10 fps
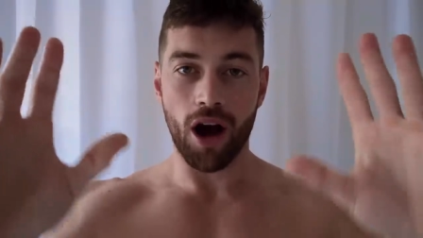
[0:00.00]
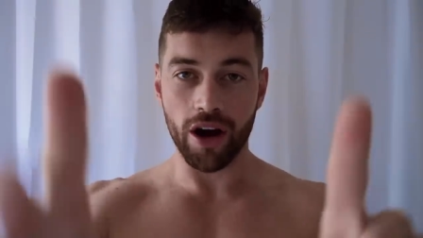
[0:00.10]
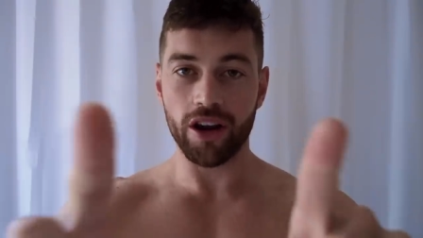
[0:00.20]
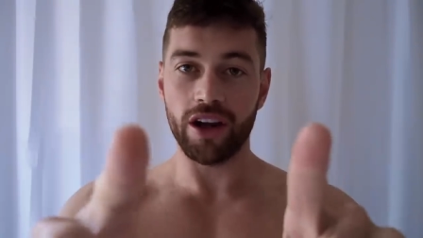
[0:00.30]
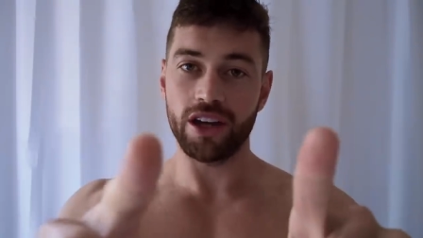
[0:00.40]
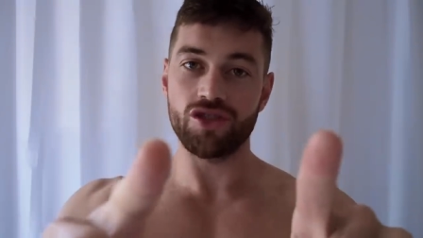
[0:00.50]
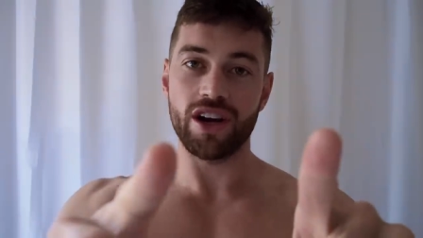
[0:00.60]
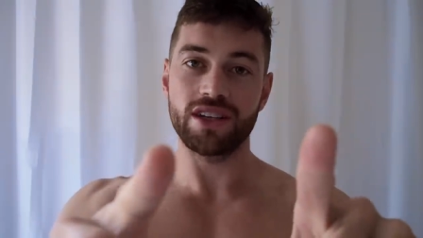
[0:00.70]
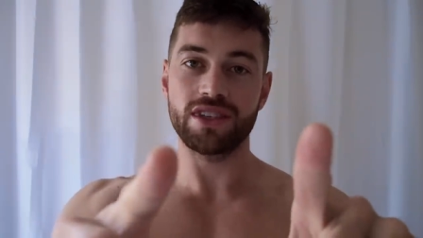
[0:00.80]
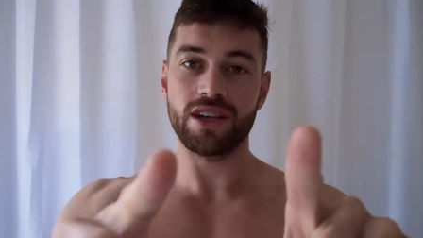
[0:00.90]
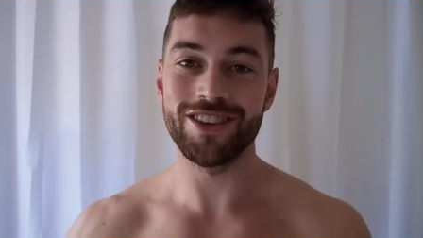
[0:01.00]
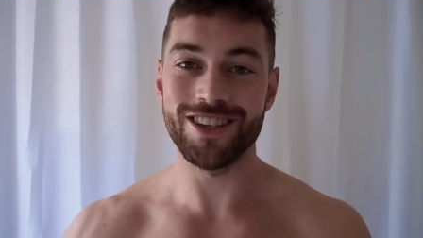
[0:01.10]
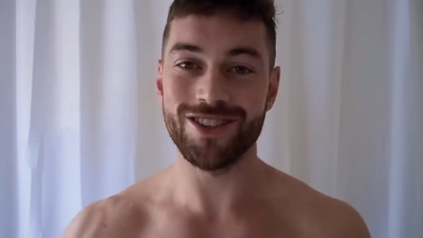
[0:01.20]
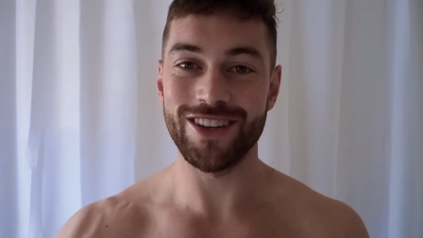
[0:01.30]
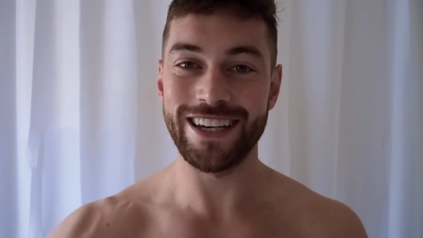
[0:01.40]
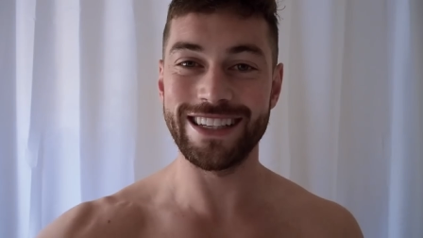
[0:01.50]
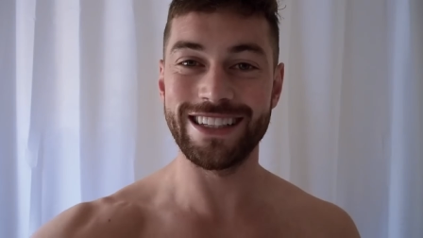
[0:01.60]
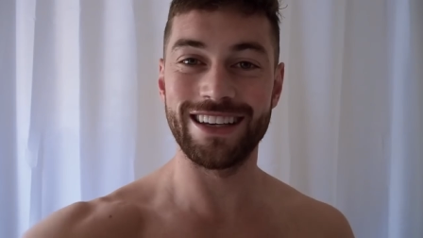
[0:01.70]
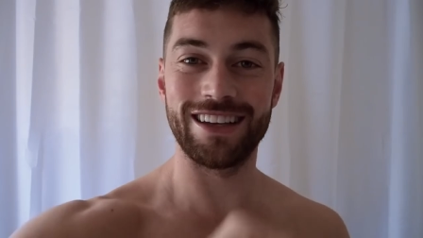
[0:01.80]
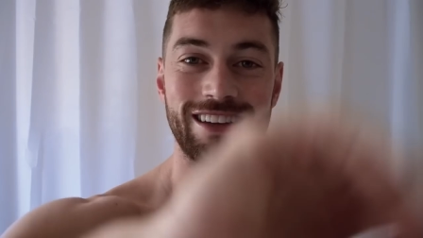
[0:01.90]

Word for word: I'm gonna go and get dressed. Let's do this.